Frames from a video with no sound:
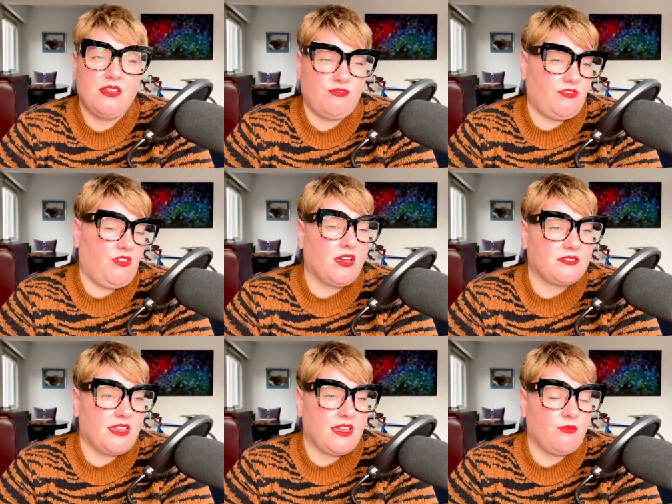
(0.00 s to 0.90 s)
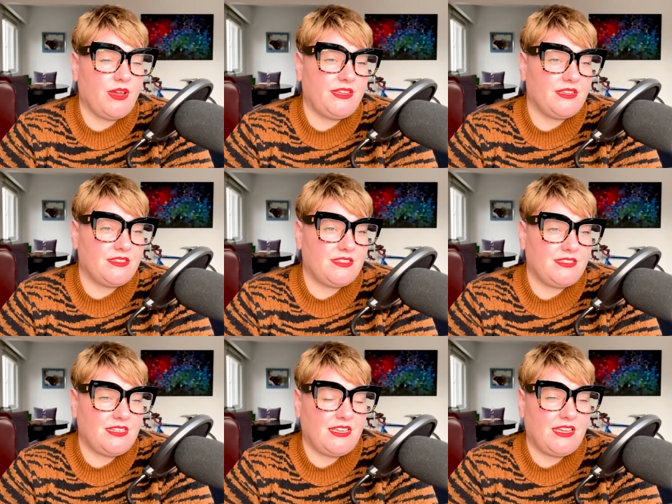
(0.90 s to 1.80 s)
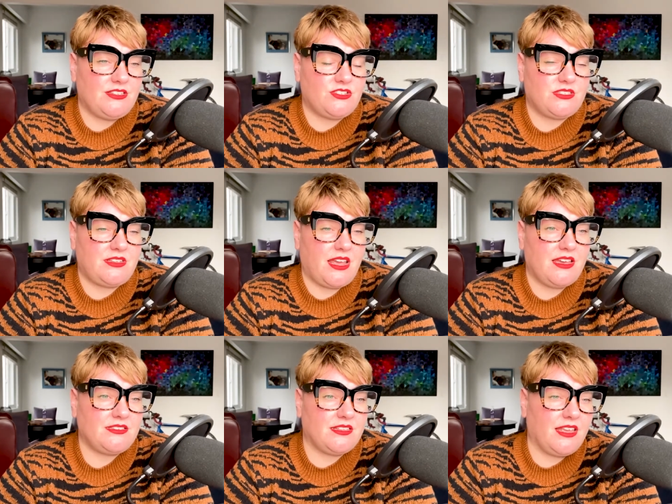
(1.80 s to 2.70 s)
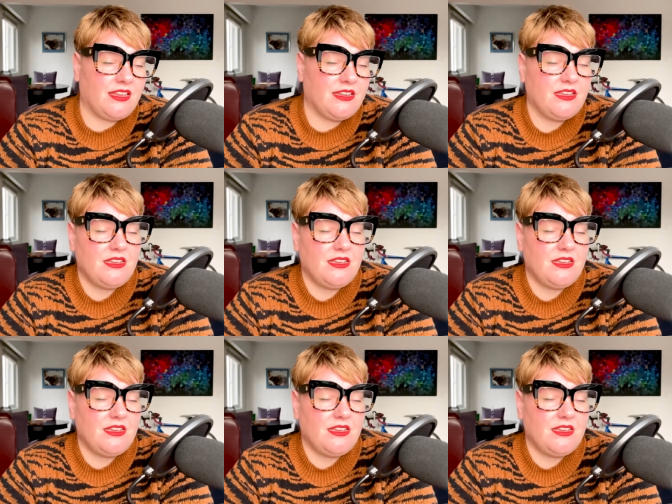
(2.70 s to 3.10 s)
for fuck's sake. What he does is he, he just stares and then